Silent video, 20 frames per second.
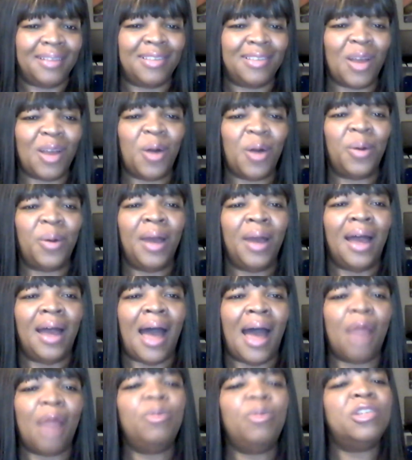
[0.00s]
So
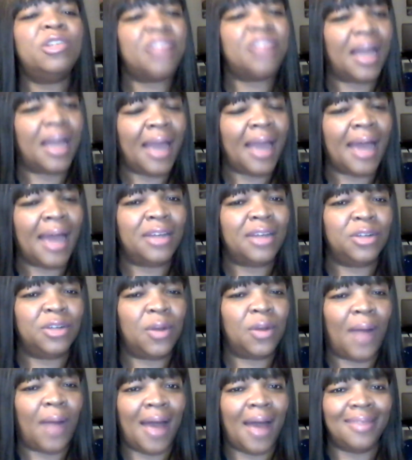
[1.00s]
I wish I had,
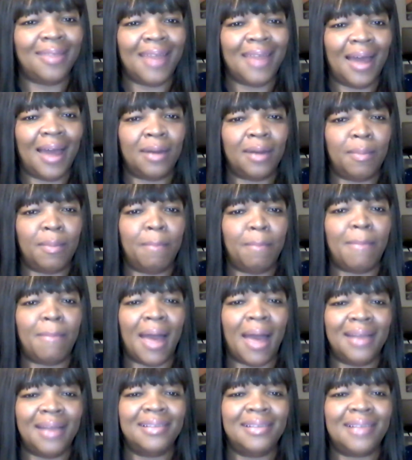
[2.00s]
had that
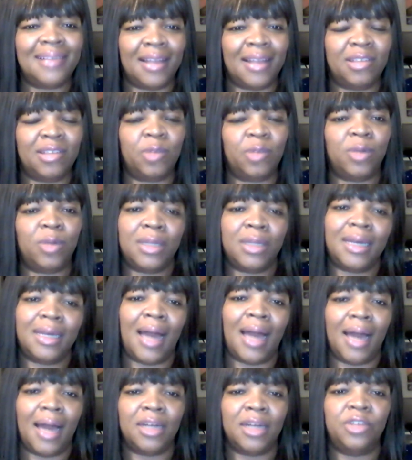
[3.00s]
mindset to really
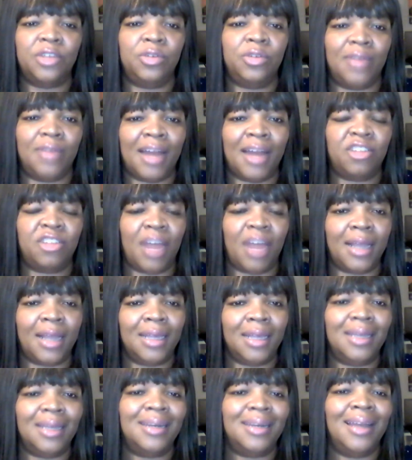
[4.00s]
kind of do that
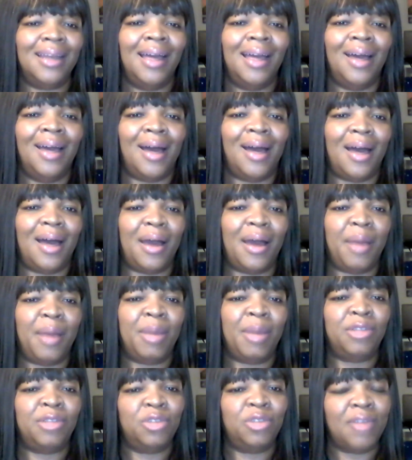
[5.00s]
check-in,
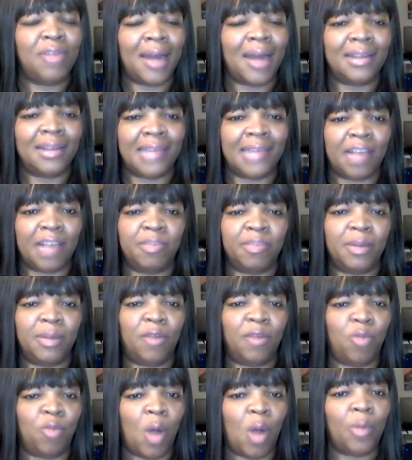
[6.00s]
and do that assessment
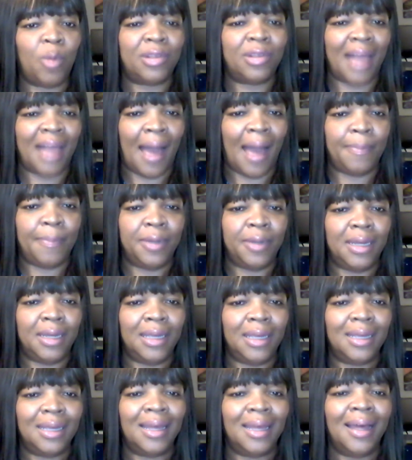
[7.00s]
of what was
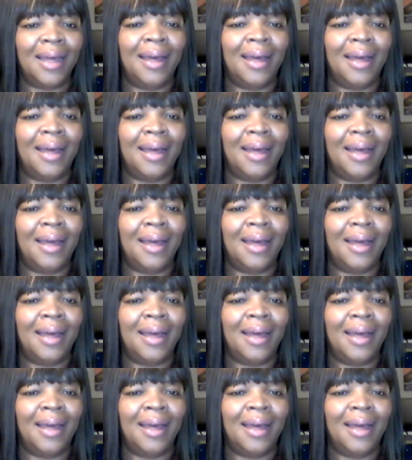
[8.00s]
happening.